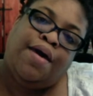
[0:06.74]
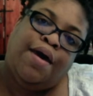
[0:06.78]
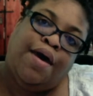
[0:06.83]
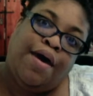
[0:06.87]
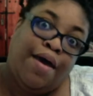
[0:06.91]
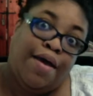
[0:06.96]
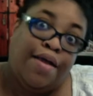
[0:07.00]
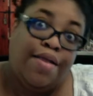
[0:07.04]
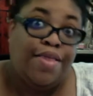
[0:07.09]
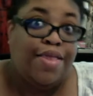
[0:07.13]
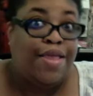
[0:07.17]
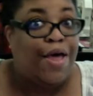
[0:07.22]

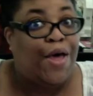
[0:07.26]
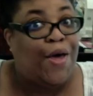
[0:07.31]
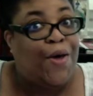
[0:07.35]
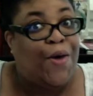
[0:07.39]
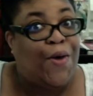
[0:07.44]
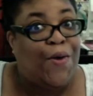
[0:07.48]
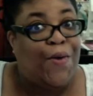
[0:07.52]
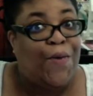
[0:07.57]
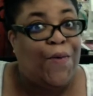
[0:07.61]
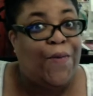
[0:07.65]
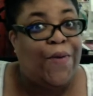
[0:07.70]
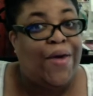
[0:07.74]

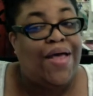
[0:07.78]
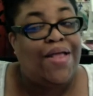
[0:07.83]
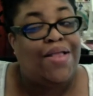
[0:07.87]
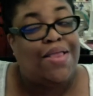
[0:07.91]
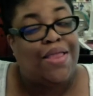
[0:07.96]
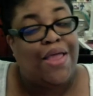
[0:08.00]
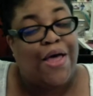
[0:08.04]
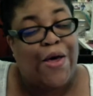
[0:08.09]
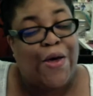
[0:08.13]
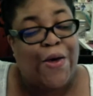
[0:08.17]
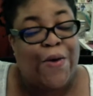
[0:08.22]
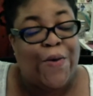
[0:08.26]
Hello,
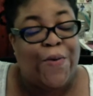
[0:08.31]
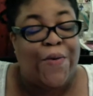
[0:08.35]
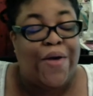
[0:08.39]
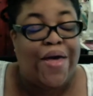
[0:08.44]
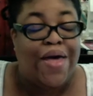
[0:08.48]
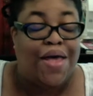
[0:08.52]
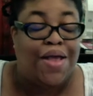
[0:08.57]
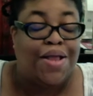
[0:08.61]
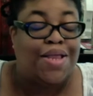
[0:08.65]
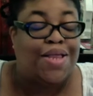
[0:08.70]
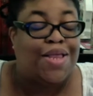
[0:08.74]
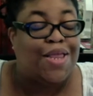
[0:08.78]
hello,
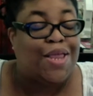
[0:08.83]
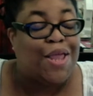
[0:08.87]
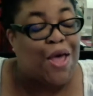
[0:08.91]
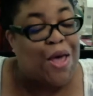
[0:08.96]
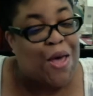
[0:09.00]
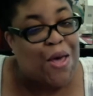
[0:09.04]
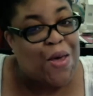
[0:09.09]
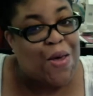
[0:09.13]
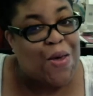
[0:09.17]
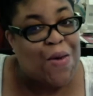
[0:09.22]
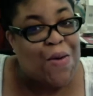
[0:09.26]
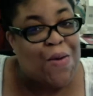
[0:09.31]

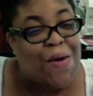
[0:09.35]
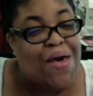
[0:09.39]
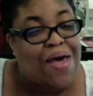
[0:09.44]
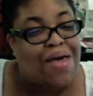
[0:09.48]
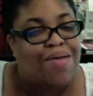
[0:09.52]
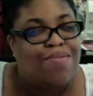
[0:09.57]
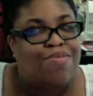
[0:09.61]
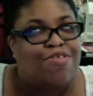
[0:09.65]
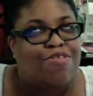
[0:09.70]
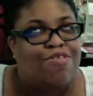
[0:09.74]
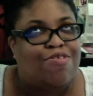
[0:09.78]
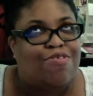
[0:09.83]
hello.
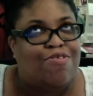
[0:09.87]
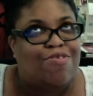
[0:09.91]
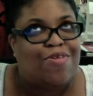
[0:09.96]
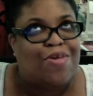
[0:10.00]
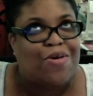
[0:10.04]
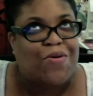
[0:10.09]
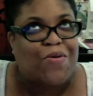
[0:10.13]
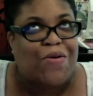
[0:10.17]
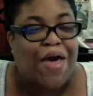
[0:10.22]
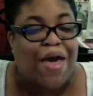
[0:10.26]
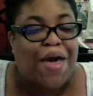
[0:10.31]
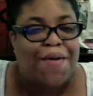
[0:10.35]
I'm
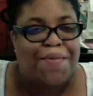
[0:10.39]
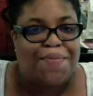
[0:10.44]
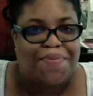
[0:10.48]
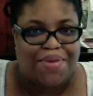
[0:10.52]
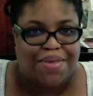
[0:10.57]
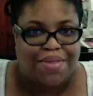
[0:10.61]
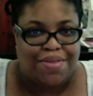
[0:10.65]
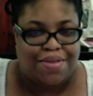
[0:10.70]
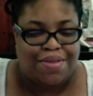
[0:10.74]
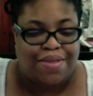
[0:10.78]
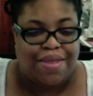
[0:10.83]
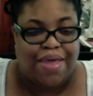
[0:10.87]
so
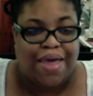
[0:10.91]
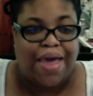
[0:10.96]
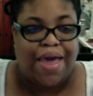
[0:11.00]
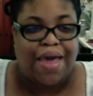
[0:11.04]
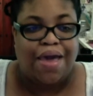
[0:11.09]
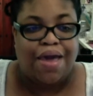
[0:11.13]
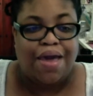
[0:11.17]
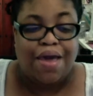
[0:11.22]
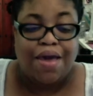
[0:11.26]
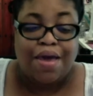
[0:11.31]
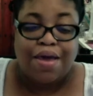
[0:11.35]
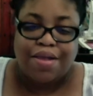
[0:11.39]
happy today.
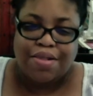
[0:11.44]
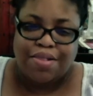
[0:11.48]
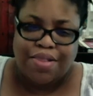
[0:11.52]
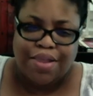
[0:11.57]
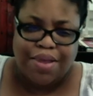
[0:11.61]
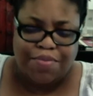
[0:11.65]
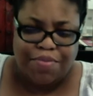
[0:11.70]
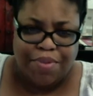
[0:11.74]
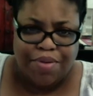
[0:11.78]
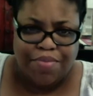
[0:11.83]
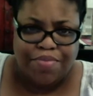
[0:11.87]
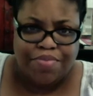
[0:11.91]

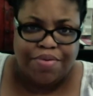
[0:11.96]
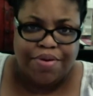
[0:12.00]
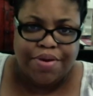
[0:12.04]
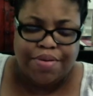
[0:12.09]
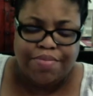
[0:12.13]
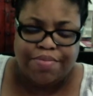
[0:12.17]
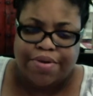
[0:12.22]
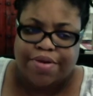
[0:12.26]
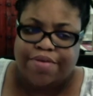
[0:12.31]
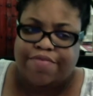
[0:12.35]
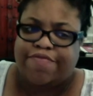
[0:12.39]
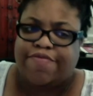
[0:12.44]
Let me
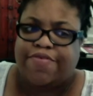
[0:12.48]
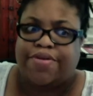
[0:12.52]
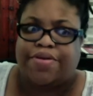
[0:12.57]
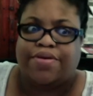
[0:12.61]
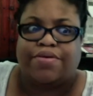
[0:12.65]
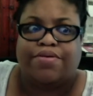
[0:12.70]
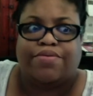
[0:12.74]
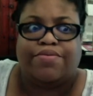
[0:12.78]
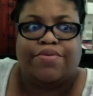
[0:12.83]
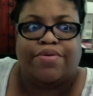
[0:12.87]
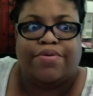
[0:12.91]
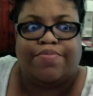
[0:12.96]
bring my
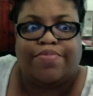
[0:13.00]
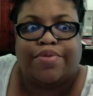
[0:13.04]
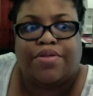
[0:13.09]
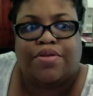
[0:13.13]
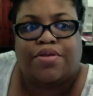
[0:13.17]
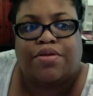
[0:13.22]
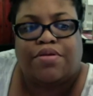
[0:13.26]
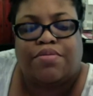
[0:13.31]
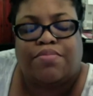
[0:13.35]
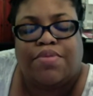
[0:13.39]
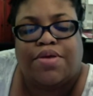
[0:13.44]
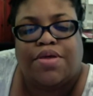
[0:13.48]
video up a
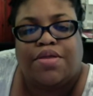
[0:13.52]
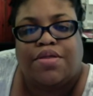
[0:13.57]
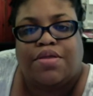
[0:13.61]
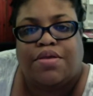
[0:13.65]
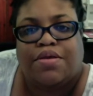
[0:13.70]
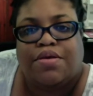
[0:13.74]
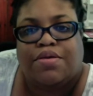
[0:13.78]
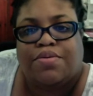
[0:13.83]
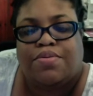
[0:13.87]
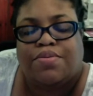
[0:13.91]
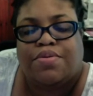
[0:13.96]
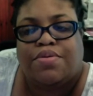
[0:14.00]
little bit
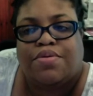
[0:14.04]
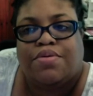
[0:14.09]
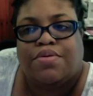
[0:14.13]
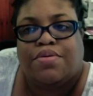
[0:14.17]
though. In